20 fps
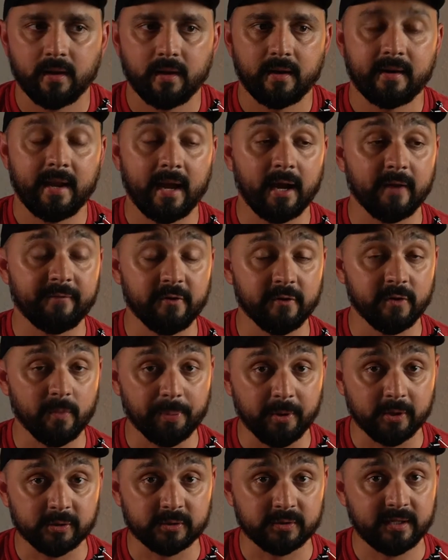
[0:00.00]
Now, if you're the
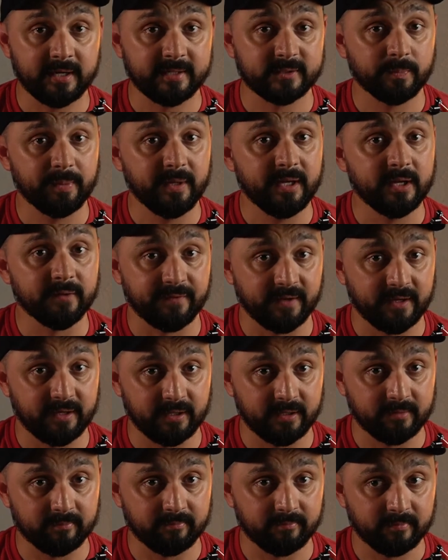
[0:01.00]
person that has been
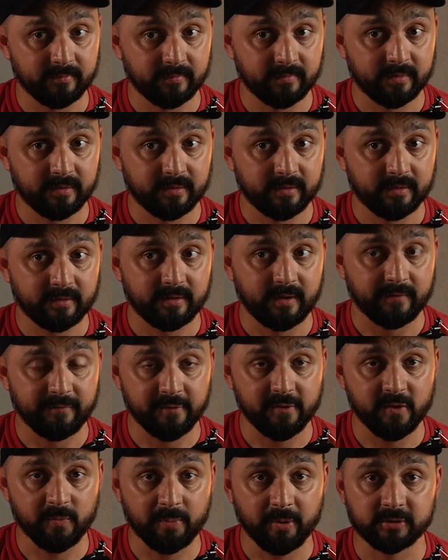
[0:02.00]
offended, if you're
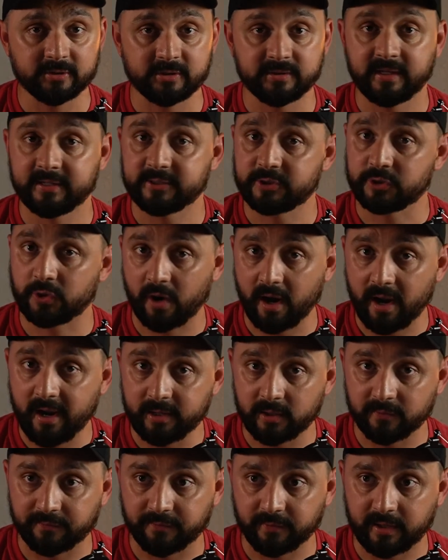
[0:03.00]
the person that is trying
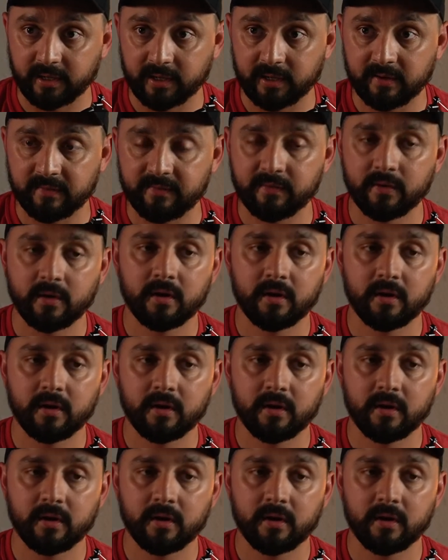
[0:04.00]
to forgive,